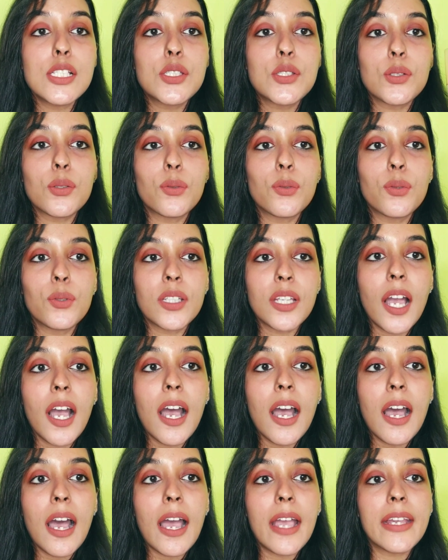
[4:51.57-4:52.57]
So
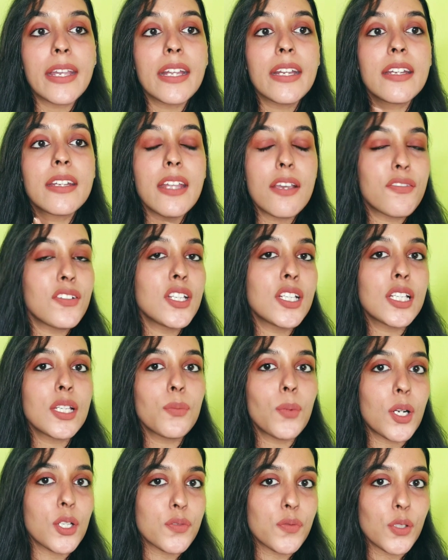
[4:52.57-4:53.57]
yeah, I can
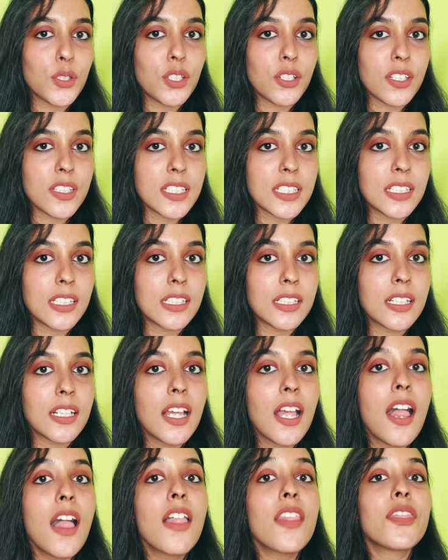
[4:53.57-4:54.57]
definitely watch for the result.
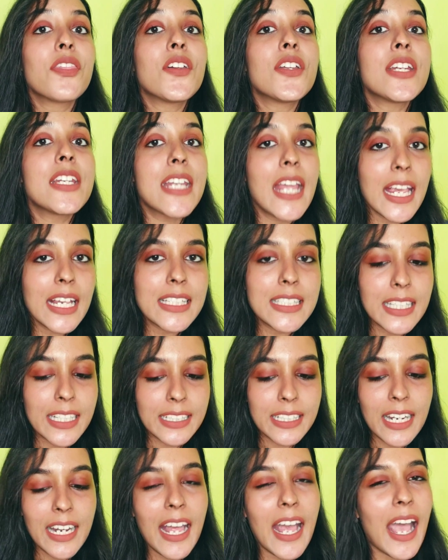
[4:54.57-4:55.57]
The next
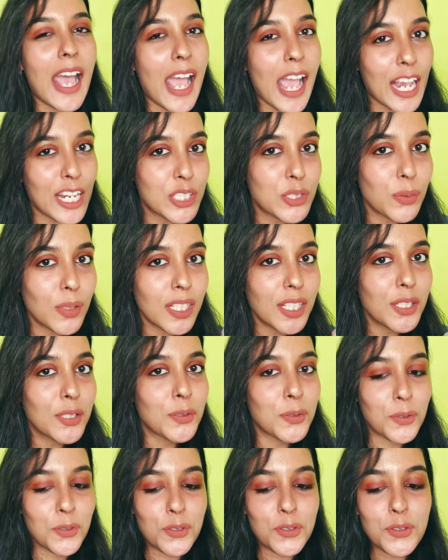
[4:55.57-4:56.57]
thing that I actually
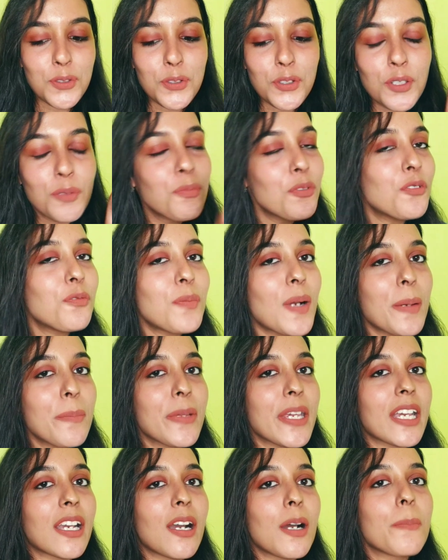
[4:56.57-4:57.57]
use to remove my
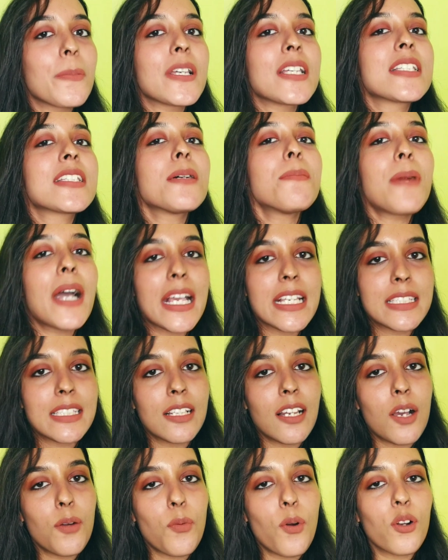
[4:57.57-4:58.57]
makeup is a
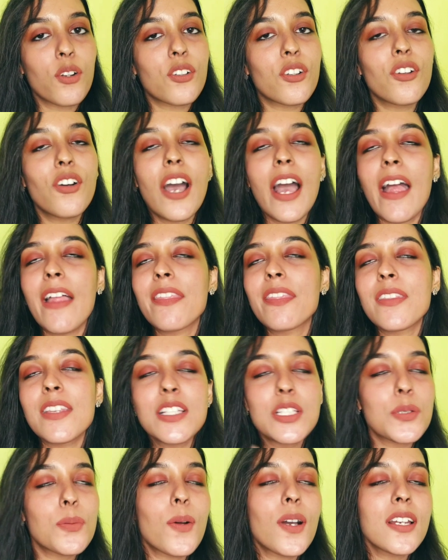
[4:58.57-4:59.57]
micellar water and
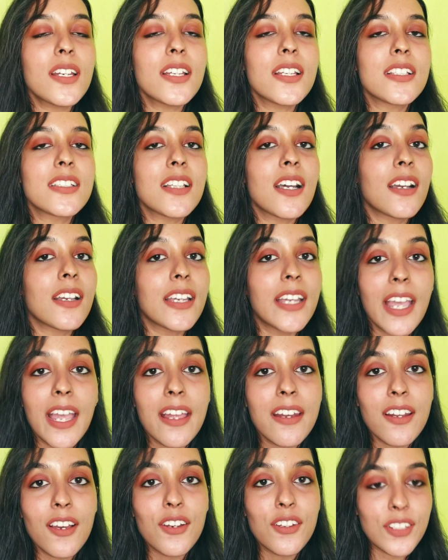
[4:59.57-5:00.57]
this one is
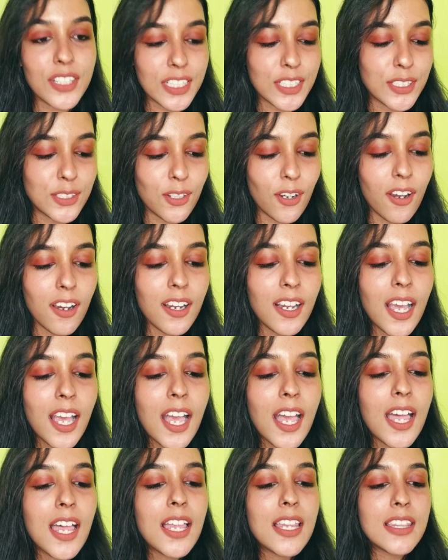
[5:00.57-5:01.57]
again a restock.
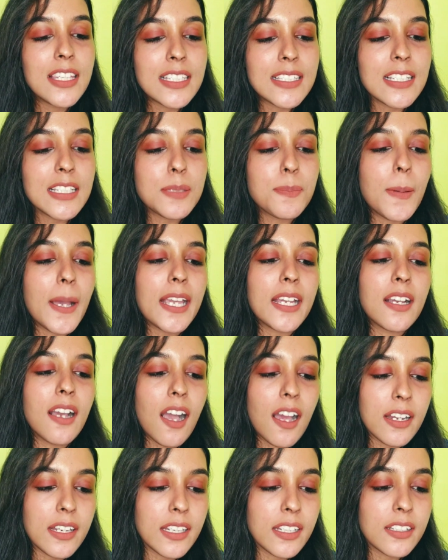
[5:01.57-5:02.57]
This is by
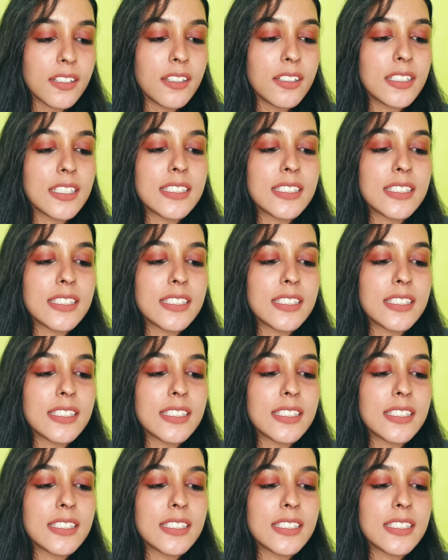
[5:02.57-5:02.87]
Garnier.